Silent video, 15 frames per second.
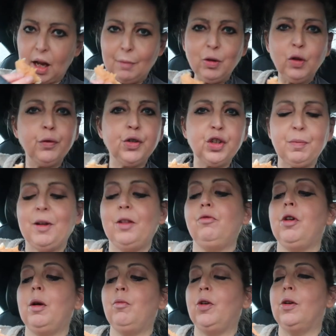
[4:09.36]
I'm not fussed about the
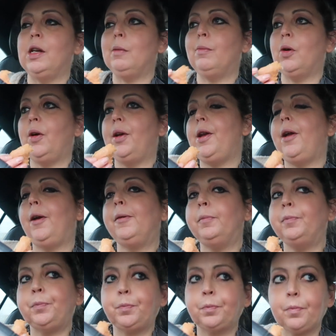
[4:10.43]
cranberry on it, but I know
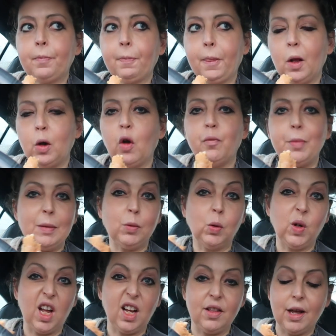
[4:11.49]
a lot of
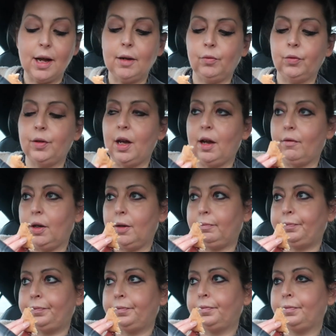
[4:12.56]
people like that and they have it
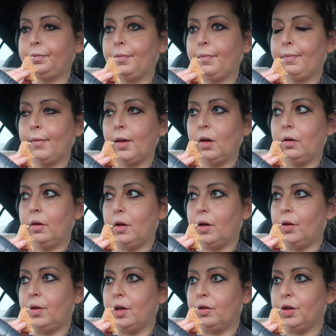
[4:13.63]

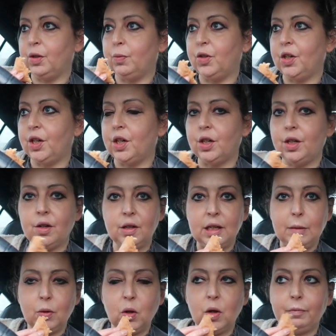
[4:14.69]
on their Christmas dinner, don't
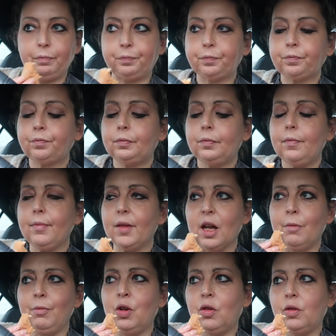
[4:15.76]
they? But
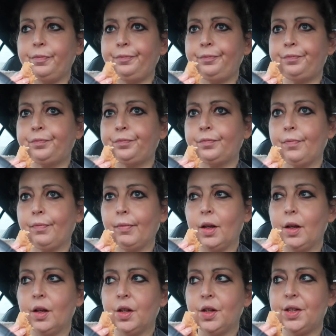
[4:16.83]
I'm not.
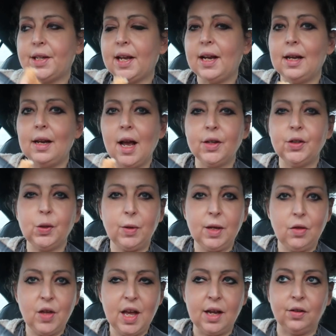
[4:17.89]
To say I like
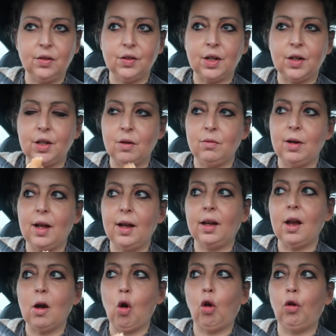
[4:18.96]
sweet things, I don't
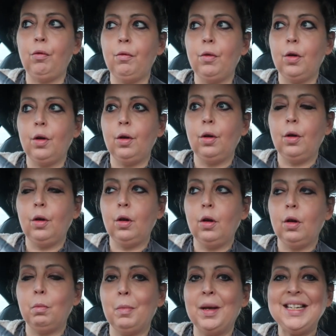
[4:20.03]
like it on
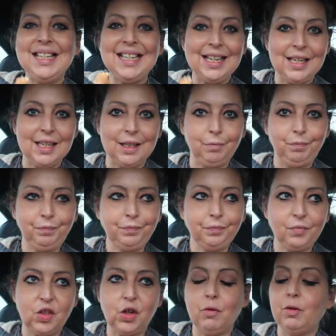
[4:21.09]
my dinner.
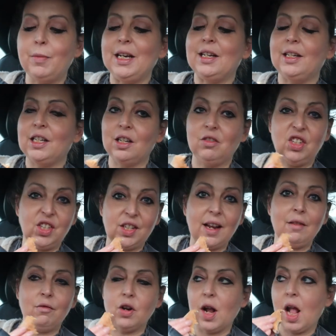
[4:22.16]
Do you know what I mean? A dinner is
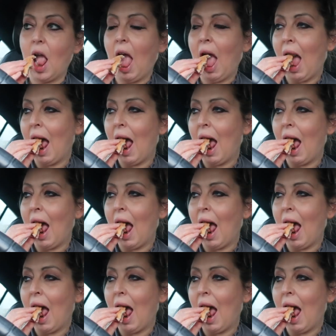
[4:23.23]
savoury.